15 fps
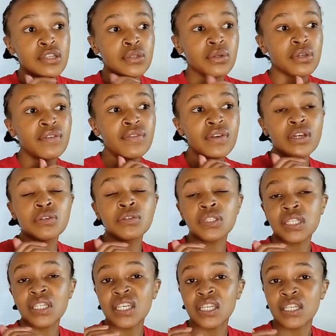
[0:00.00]
So if you're
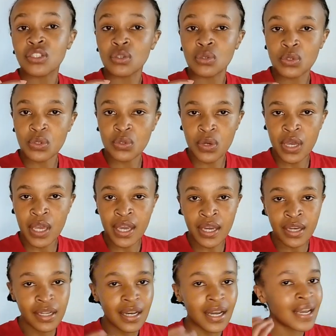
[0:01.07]
using heat on your
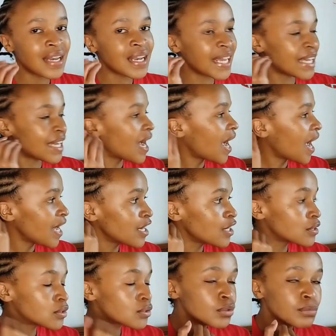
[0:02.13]
hair, like I
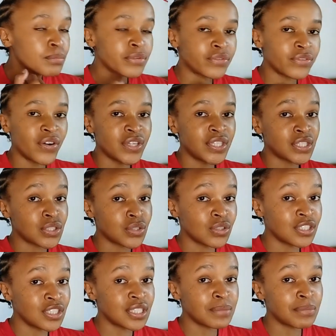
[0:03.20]
do before
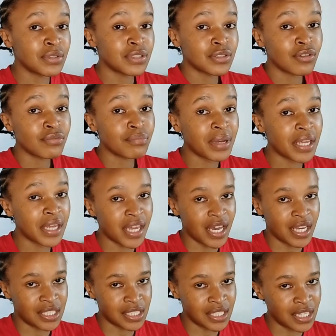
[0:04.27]
installing most of my
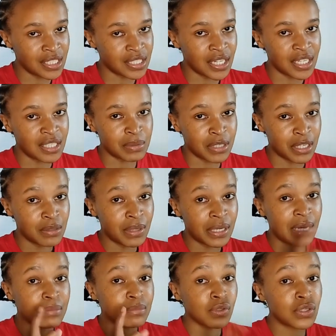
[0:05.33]
hairstyles, and especially when
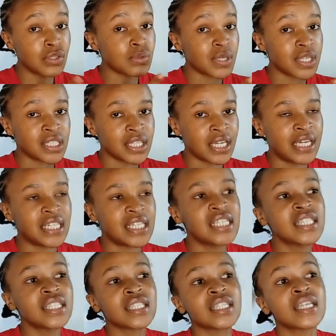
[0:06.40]
I'm going to a
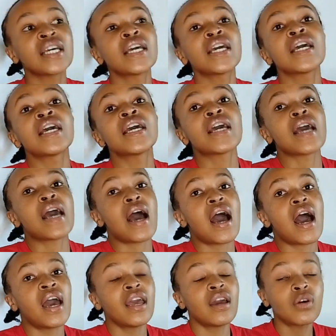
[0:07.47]
stylist,
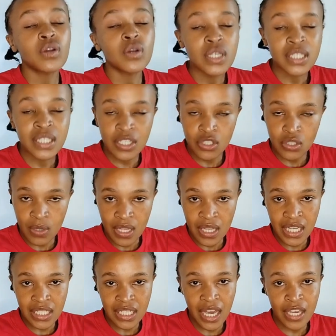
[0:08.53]
I always ensure
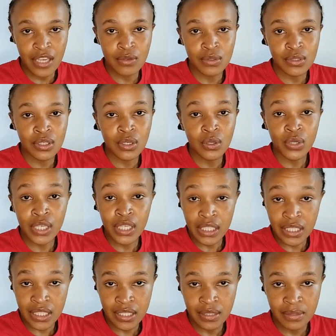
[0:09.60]
that I use low
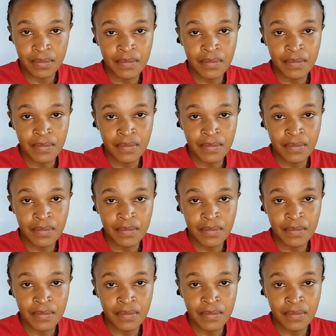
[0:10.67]
heat.